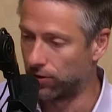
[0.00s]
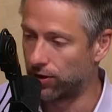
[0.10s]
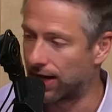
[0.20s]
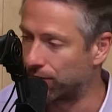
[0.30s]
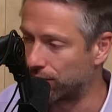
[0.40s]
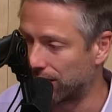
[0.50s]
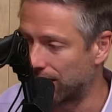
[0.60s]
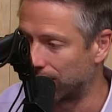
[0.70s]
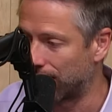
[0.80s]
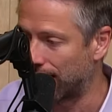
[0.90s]
are aborted every
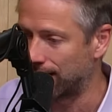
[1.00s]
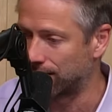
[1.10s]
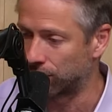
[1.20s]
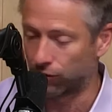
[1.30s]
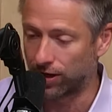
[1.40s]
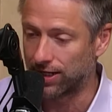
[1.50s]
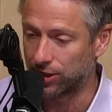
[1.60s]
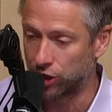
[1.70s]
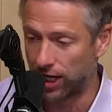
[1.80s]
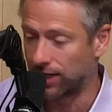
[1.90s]
year and it's the
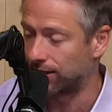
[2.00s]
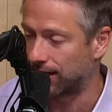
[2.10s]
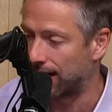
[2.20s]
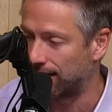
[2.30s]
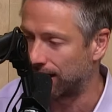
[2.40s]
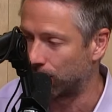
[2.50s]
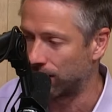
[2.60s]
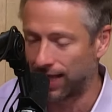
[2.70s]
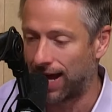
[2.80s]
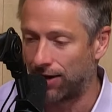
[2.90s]
greatest genocide
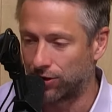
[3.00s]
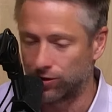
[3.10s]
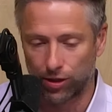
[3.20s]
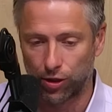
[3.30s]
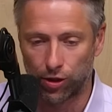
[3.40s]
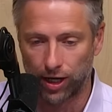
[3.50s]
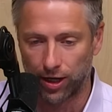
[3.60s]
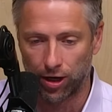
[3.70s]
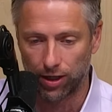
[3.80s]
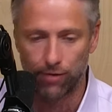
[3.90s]
that we allow to
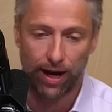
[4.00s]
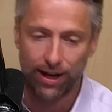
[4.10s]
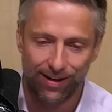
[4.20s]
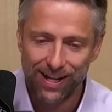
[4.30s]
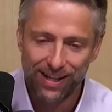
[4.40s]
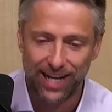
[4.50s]
occur in our... Right?